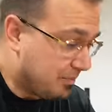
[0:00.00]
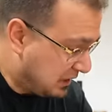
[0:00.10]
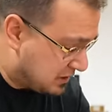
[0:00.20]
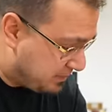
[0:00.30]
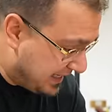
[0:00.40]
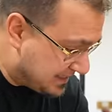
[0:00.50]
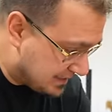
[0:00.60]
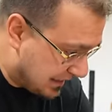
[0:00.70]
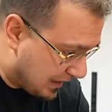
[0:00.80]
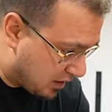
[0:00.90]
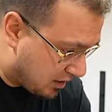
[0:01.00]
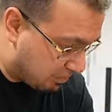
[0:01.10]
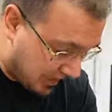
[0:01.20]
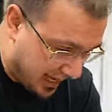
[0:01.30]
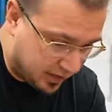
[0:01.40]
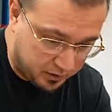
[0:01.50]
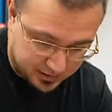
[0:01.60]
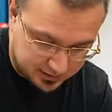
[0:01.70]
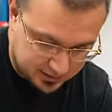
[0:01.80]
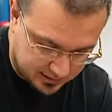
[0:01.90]
a bunch of pieces that are black
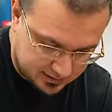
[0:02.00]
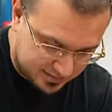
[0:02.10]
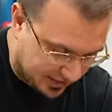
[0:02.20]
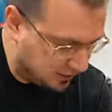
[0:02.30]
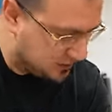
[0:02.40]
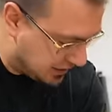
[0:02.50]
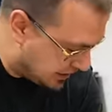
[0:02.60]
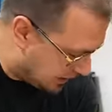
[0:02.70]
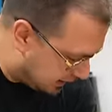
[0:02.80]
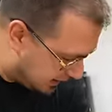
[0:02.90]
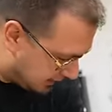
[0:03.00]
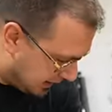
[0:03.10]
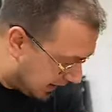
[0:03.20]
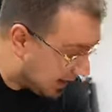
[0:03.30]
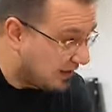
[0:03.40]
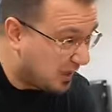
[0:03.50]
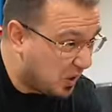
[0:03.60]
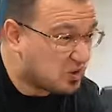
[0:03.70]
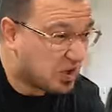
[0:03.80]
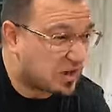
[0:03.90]
with some yellow stitching on it, and
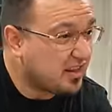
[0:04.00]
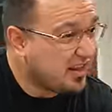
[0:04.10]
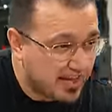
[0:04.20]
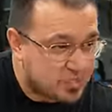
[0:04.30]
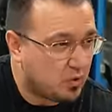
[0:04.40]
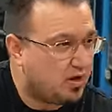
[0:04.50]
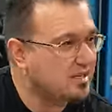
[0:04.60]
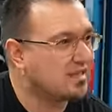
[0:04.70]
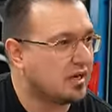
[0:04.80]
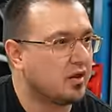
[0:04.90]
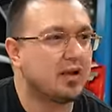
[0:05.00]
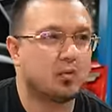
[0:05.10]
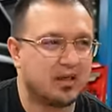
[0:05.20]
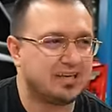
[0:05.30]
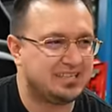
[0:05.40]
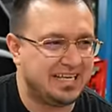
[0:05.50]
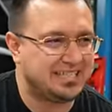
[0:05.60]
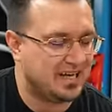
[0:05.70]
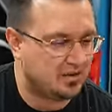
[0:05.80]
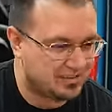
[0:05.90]
those are the nice ones that are like really
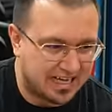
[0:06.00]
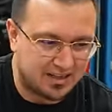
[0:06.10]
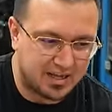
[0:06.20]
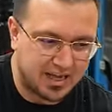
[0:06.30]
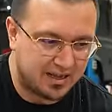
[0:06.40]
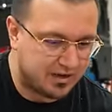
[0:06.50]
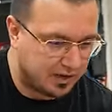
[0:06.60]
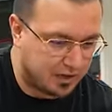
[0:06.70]
detailed, delicate, and